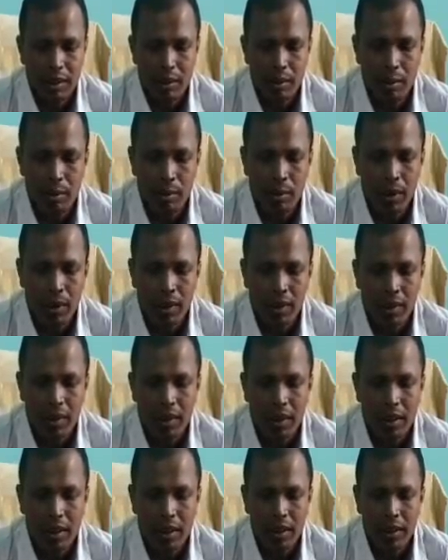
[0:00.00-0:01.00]
We will
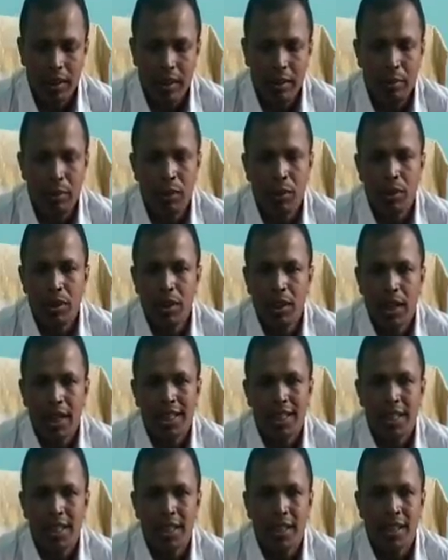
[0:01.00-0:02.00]
give you the
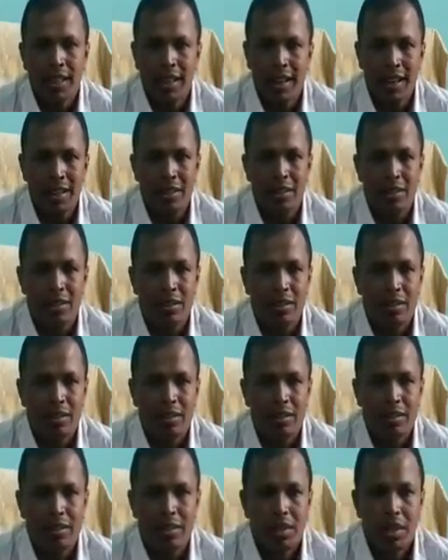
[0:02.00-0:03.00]
extra class,
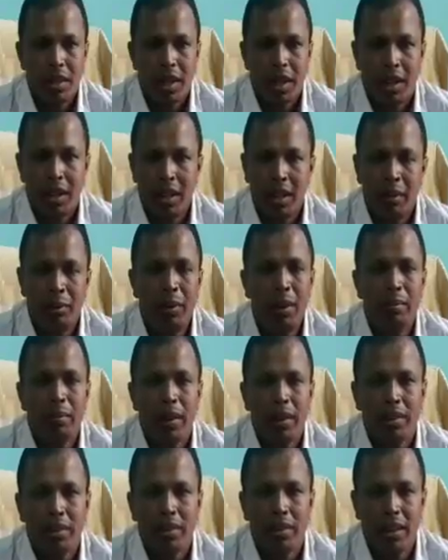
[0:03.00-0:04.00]
and every
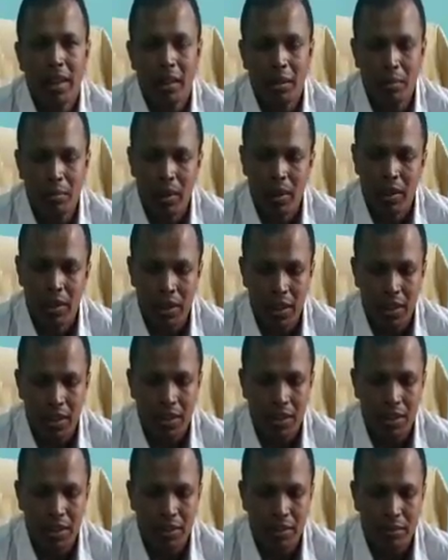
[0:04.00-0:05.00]
month there will be a test.